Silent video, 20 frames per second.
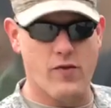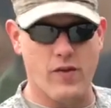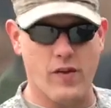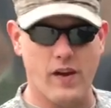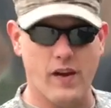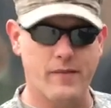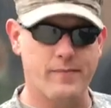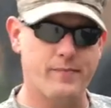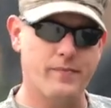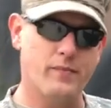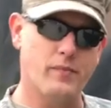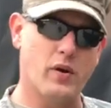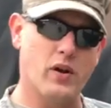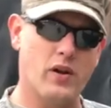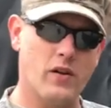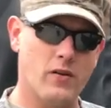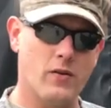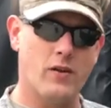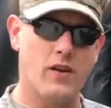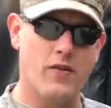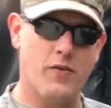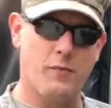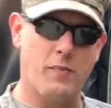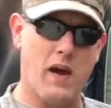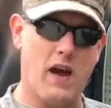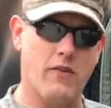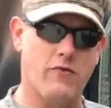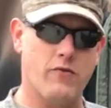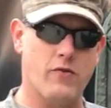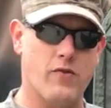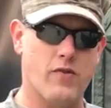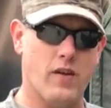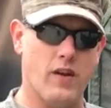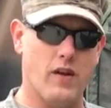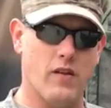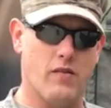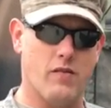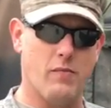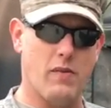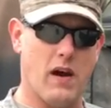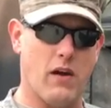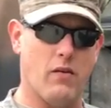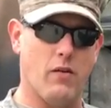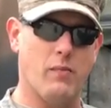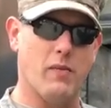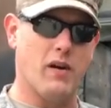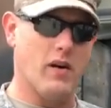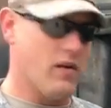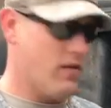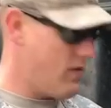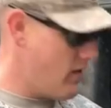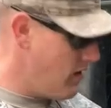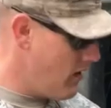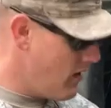seat, but underneath the passenger seat is the battery box.